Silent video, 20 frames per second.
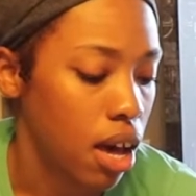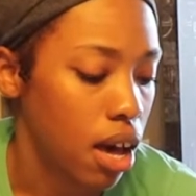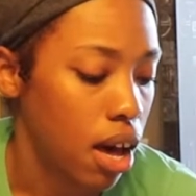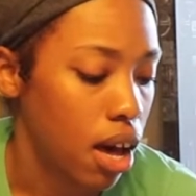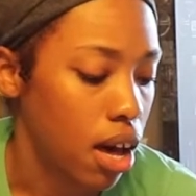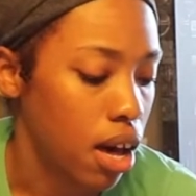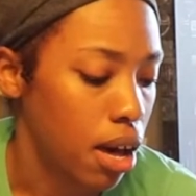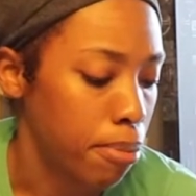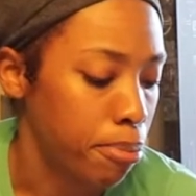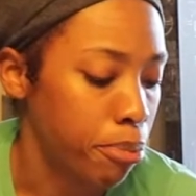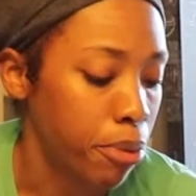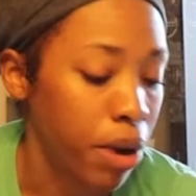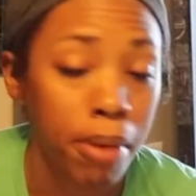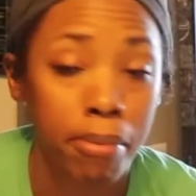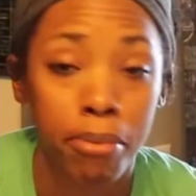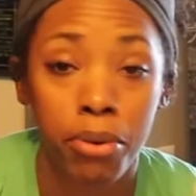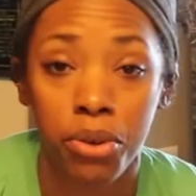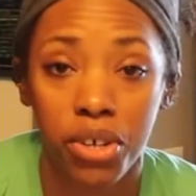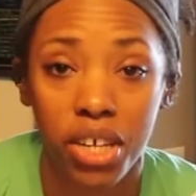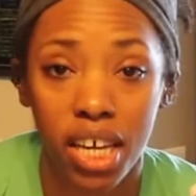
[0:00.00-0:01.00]

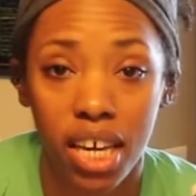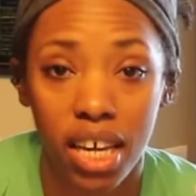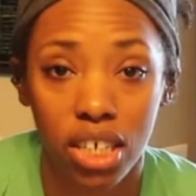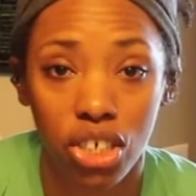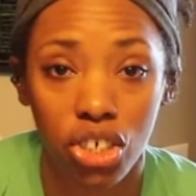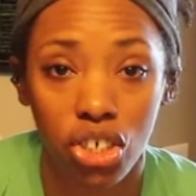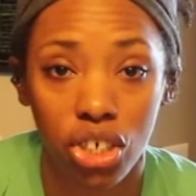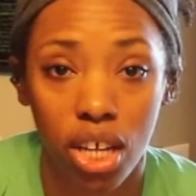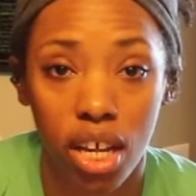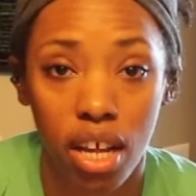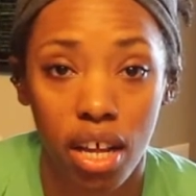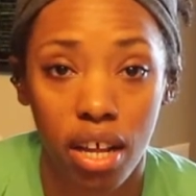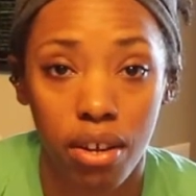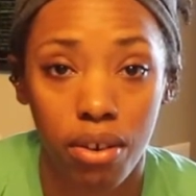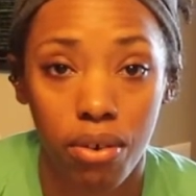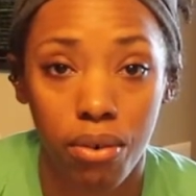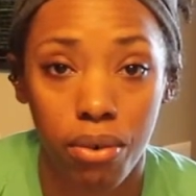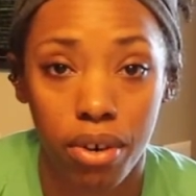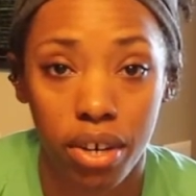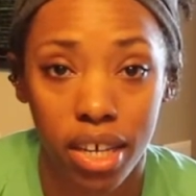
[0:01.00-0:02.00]
Primal
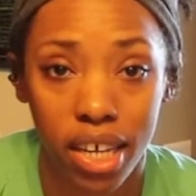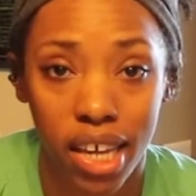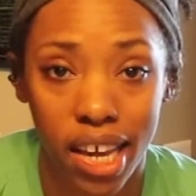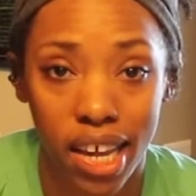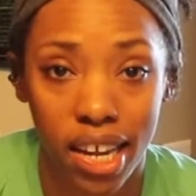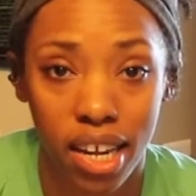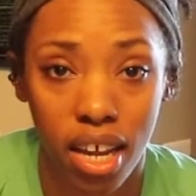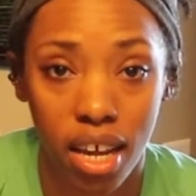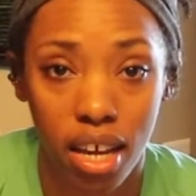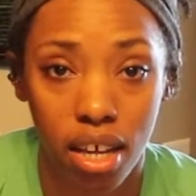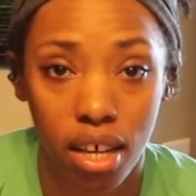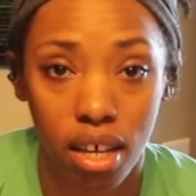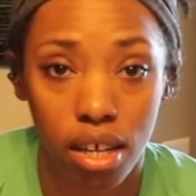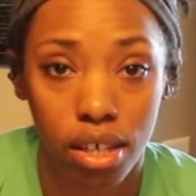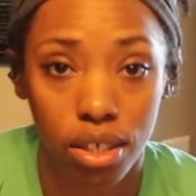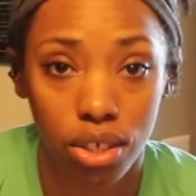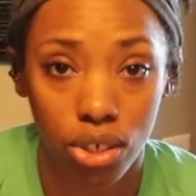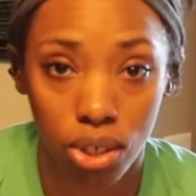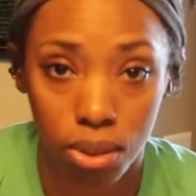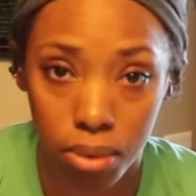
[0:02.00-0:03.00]
Kitchen organic
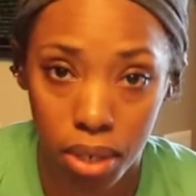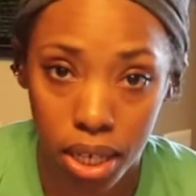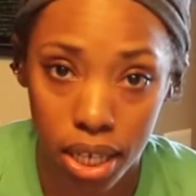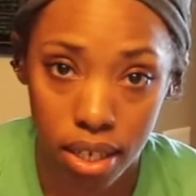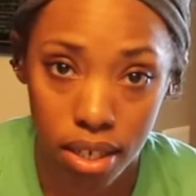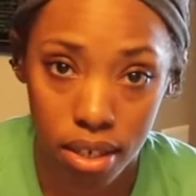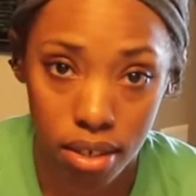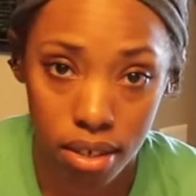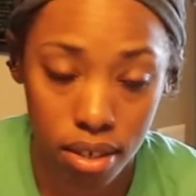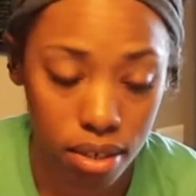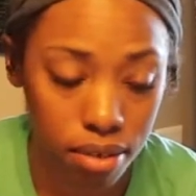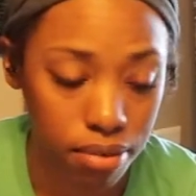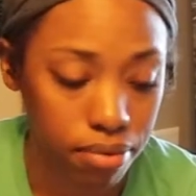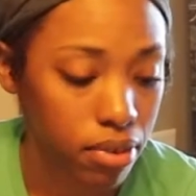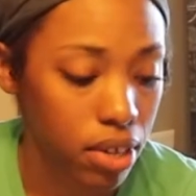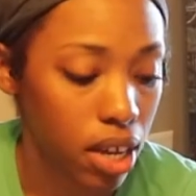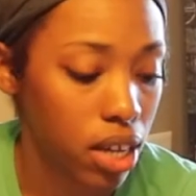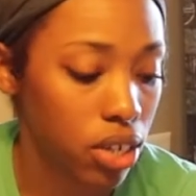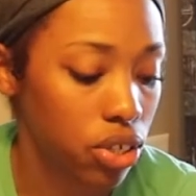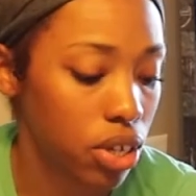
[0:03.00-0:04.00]
unsweetened
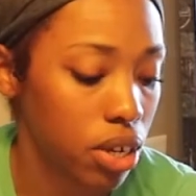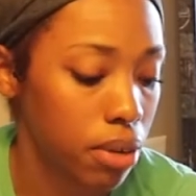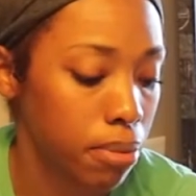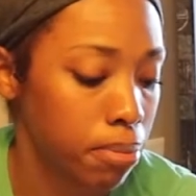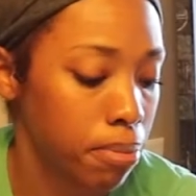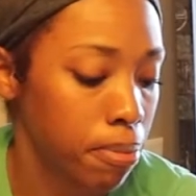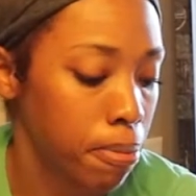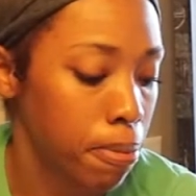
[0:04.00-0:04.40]
ketchup.